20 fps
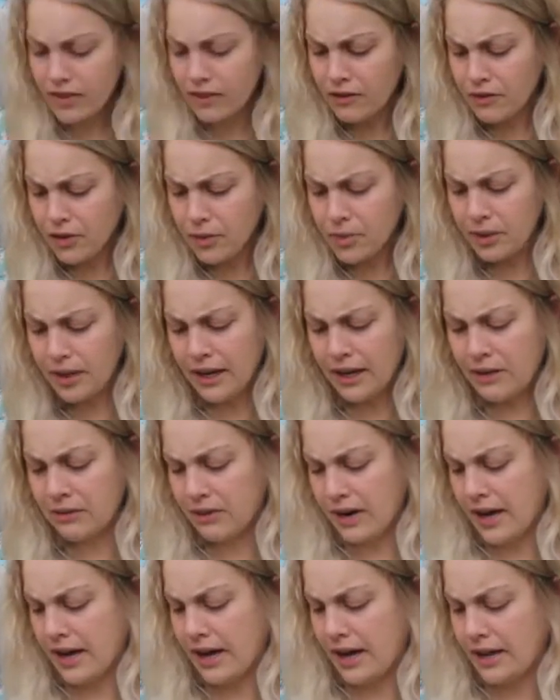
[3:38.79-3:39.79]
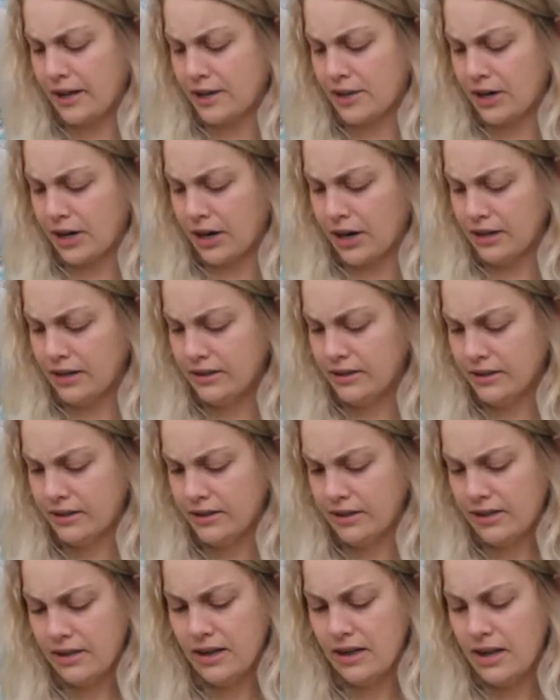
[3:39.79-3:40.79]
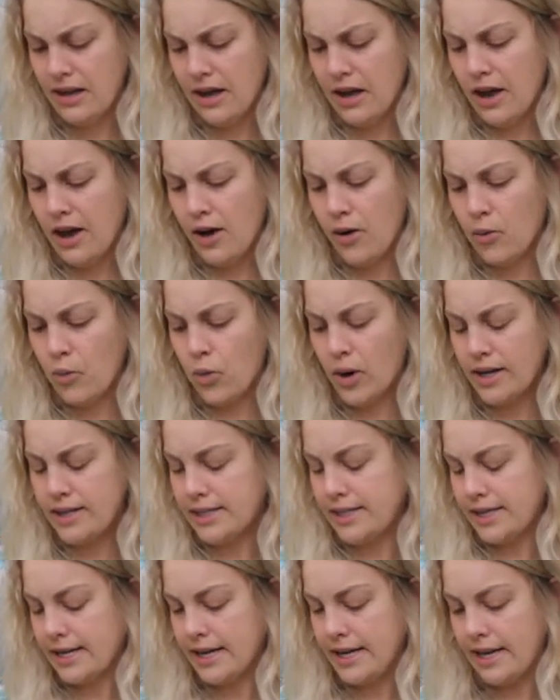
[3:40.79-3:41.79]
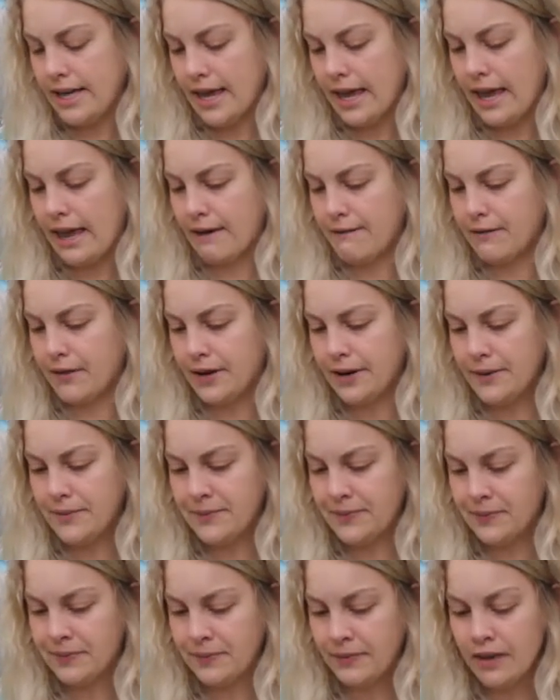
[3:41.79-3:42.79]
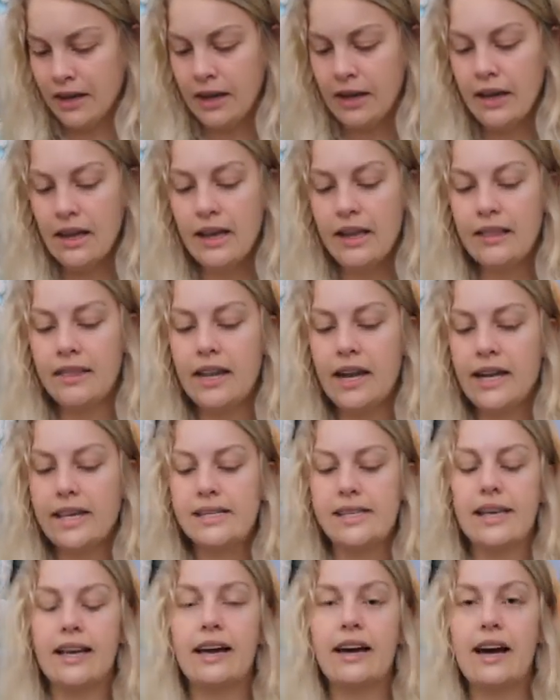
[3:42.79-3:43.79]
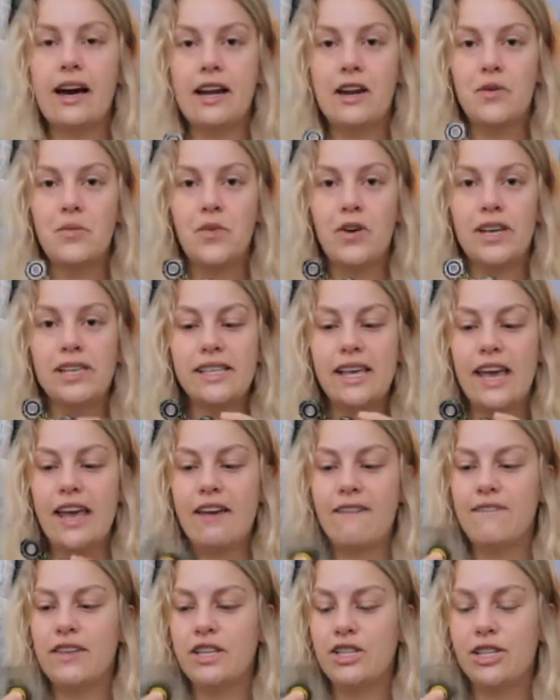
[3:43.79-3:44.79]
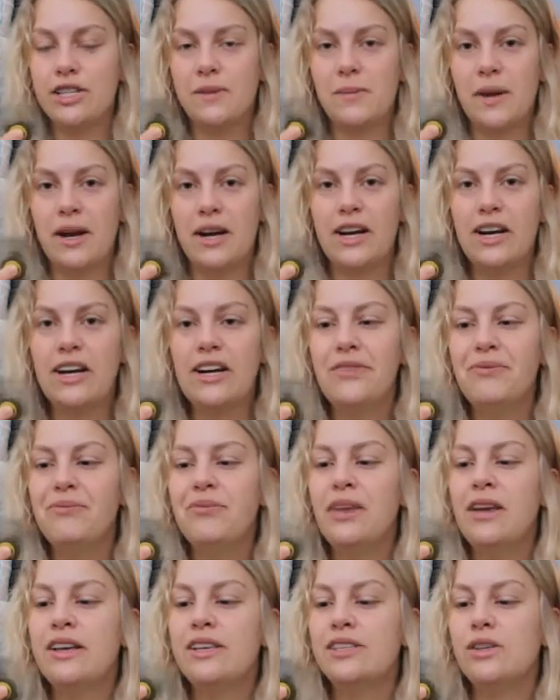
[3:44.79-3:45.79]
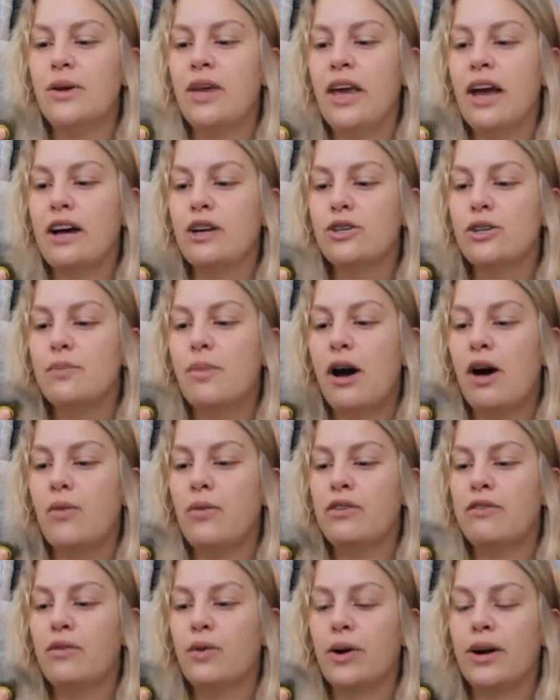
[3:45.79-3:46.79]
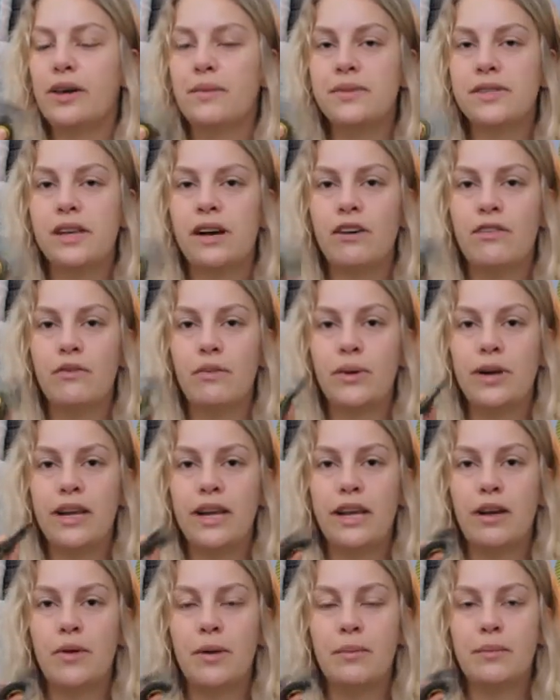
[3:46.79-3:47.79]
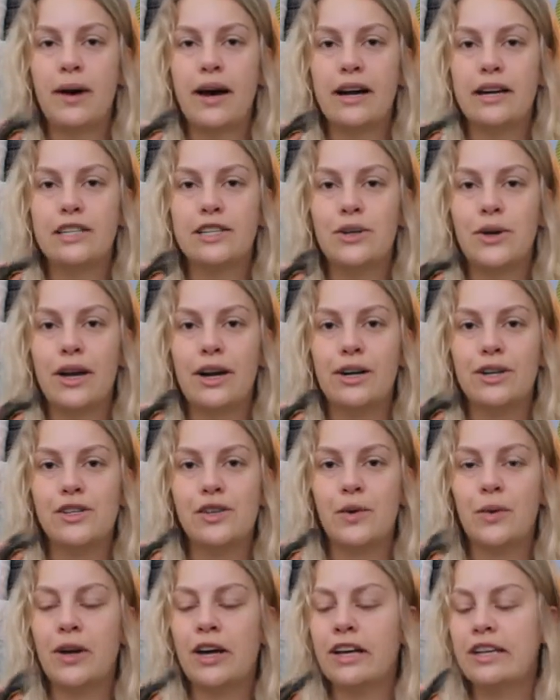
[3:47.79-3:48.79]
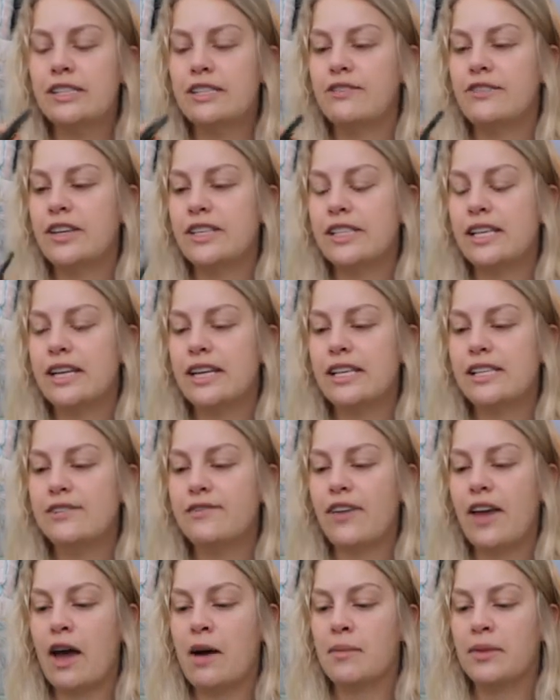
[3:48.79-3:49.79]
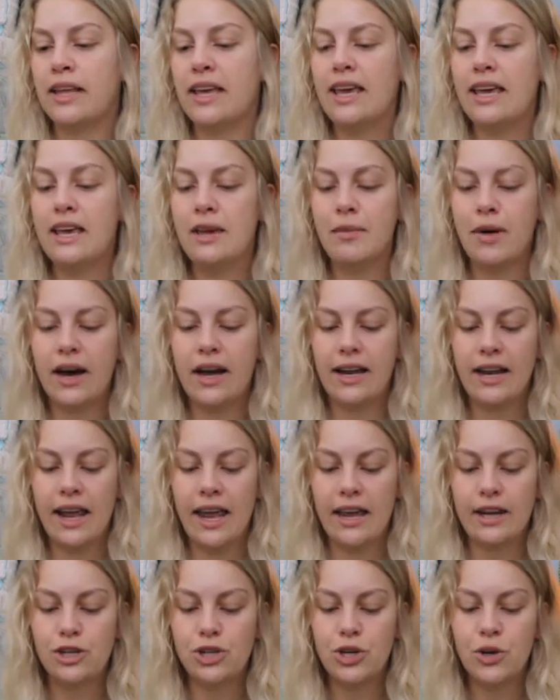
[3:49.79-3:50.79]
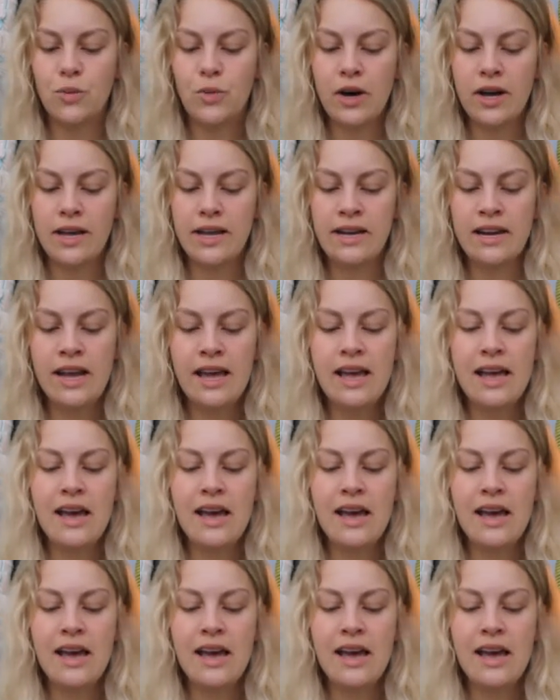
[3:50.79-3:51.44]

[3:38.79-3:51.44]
for plane rides or whatever. The next thing I got him was a fidget spinner. So he actually bought one for himself when he went back to Arizona to visit his family. He bought an ASU one,